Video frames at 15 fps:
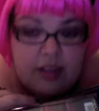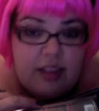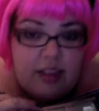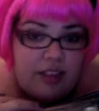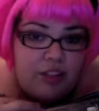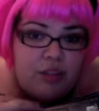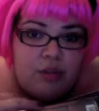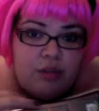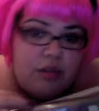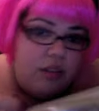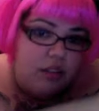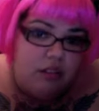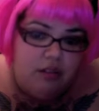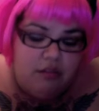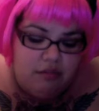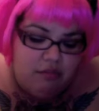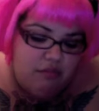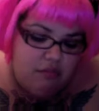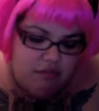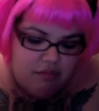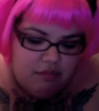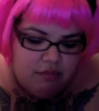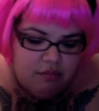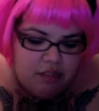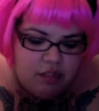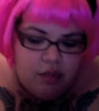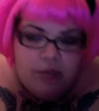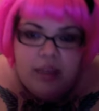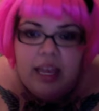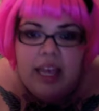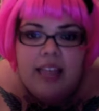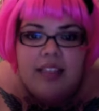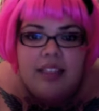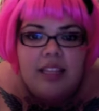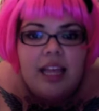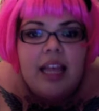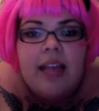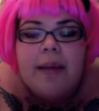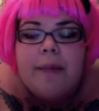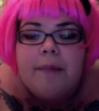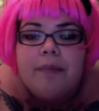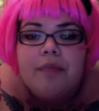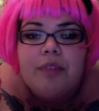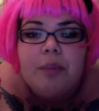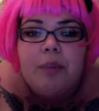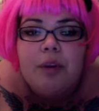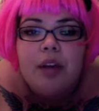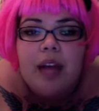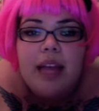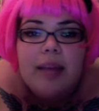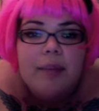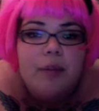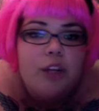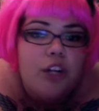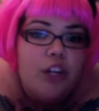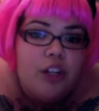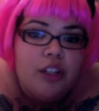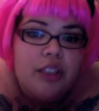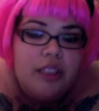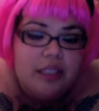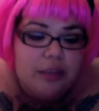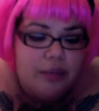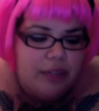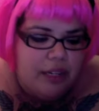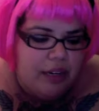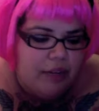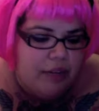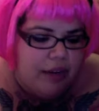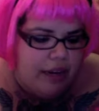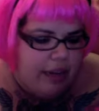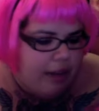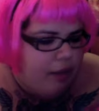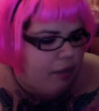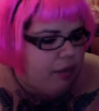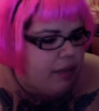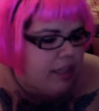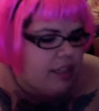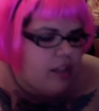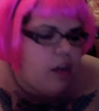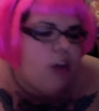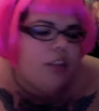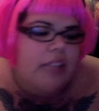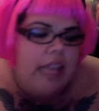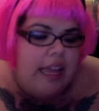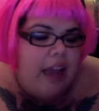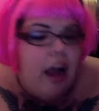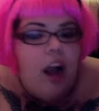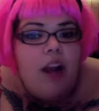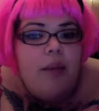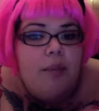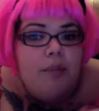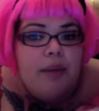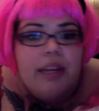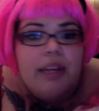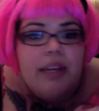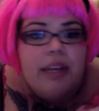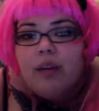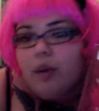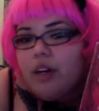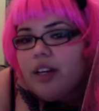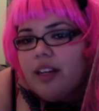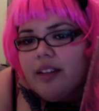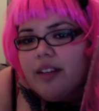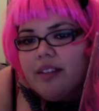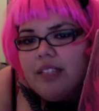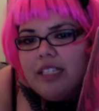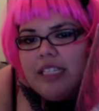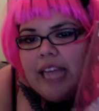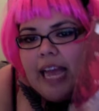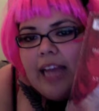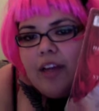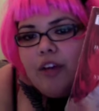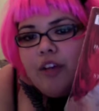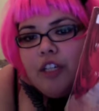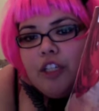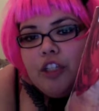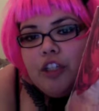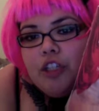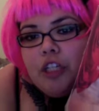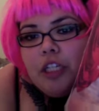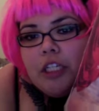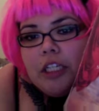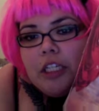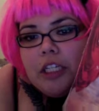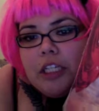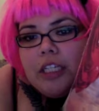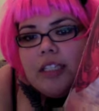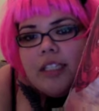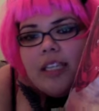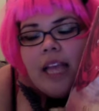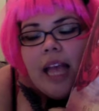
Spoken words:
as you could, you know, guess. The book I am currently reading right now is called A Heartbreaking Work of Staggering Genius